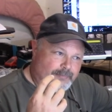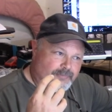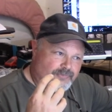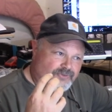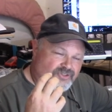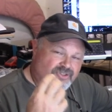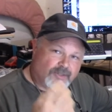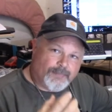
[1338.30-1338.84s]

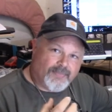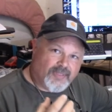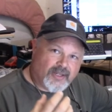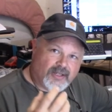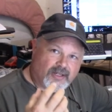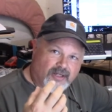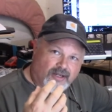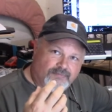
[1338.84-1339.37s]

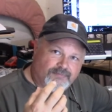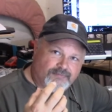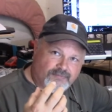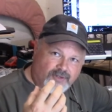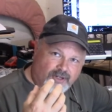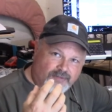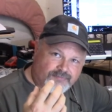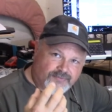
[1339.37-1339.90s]
something
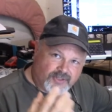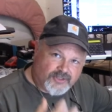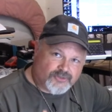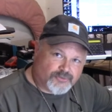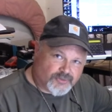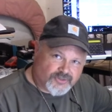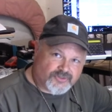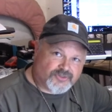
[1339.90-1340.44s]
of
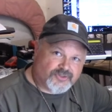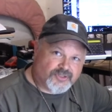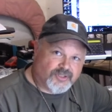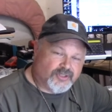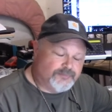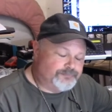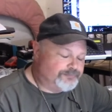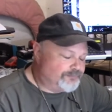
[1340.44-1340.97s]
interest.
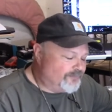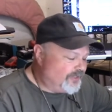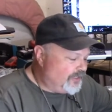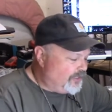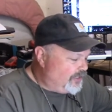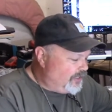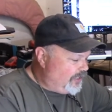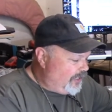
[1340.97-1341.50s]

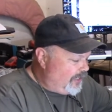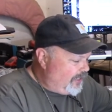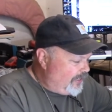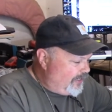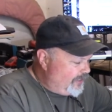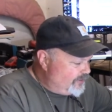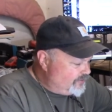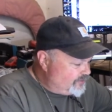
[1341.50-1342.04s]

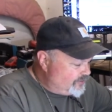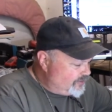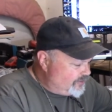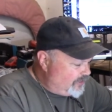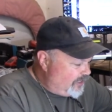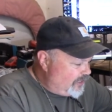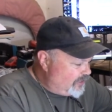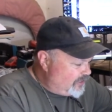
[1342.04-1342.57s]
And
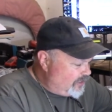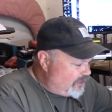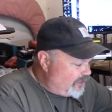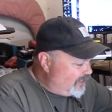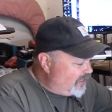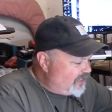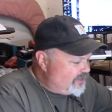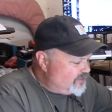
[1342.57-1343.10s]

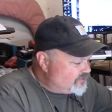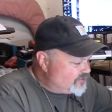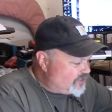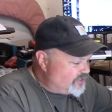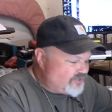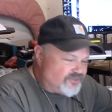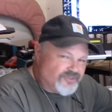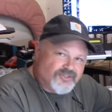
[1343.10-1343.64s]
again, this guy
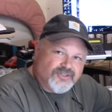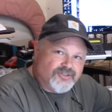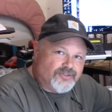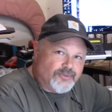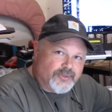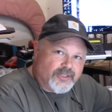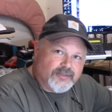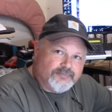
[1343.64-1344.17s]
just didn't
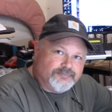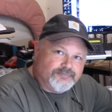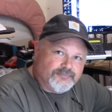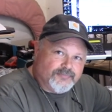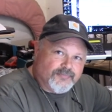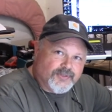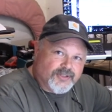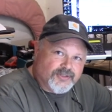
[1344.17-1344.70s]
do it.
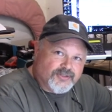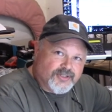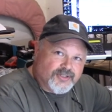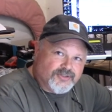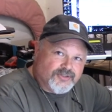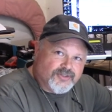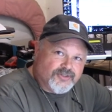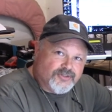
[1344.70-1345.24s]
It
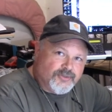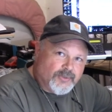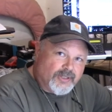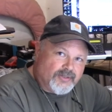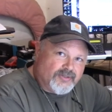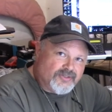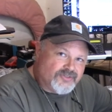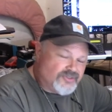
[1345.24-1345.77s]
didn't do
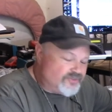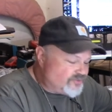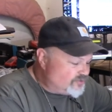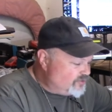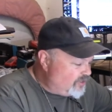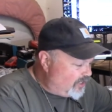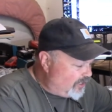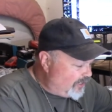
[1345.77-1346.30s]
it. This is
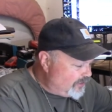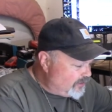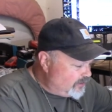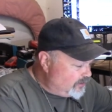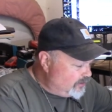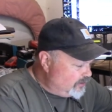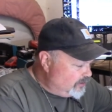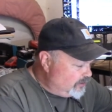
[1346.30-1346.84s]
not
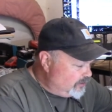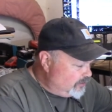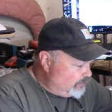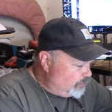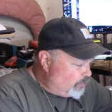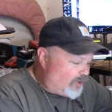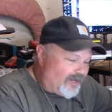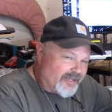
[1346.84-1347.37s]

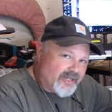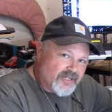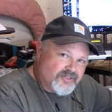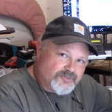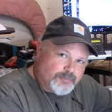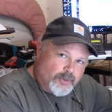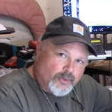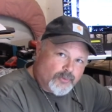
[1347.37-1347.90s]
why I
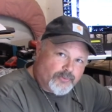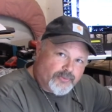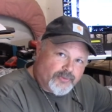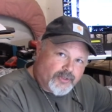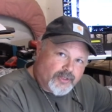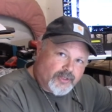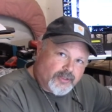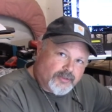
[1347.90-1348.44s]
smoked
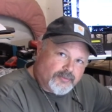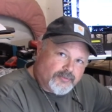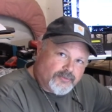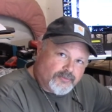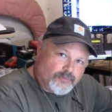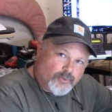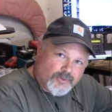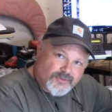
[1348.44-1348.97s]
the
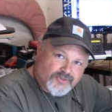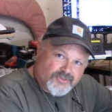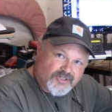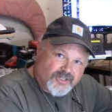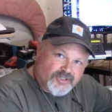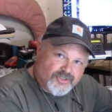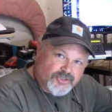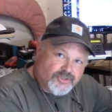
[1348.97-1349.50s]
Royal
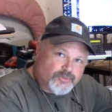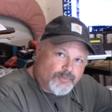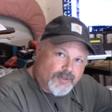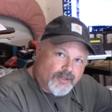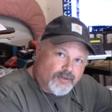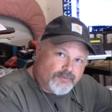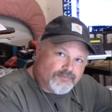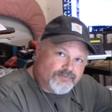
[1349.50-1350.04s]
Selection
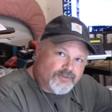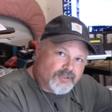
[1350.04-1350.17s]
12,